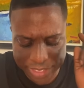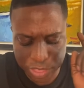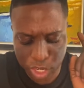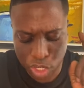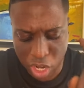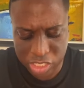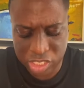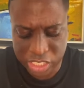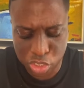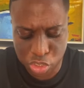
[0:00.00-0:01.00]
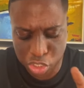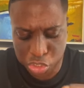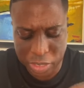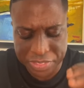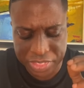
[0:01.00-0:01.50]
And the Lord said to
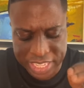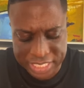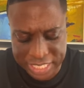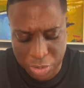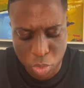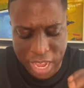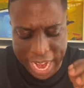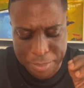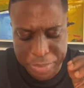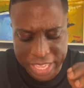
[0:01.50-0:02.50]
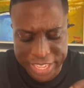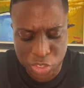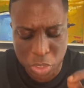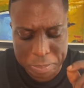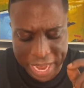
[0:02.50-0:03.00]
Joshua, this day will I
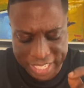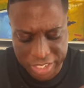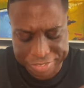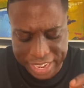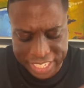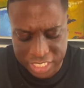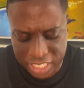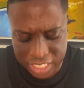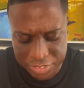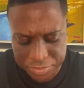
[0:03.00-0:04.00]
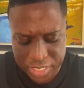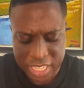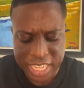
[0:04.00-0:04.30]
begin to magnify thee